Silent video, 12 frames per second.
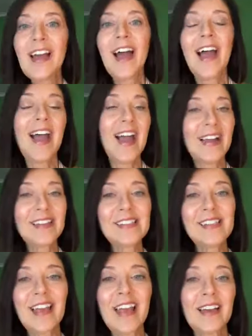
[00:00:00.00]

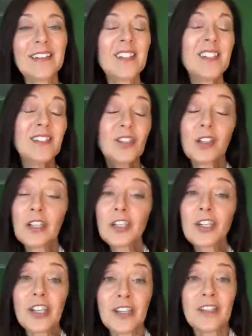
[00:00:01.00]
and
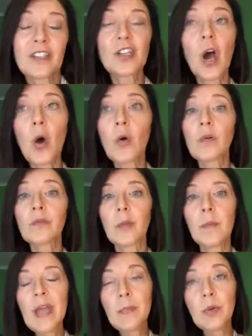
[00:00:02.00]
delicious. So
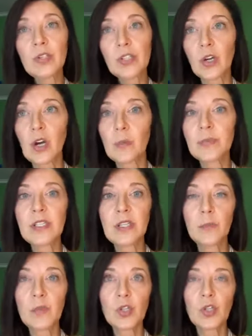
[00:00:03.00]
the maple syrup
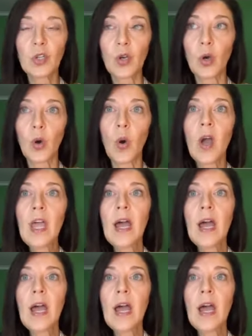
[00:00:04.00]
seems to,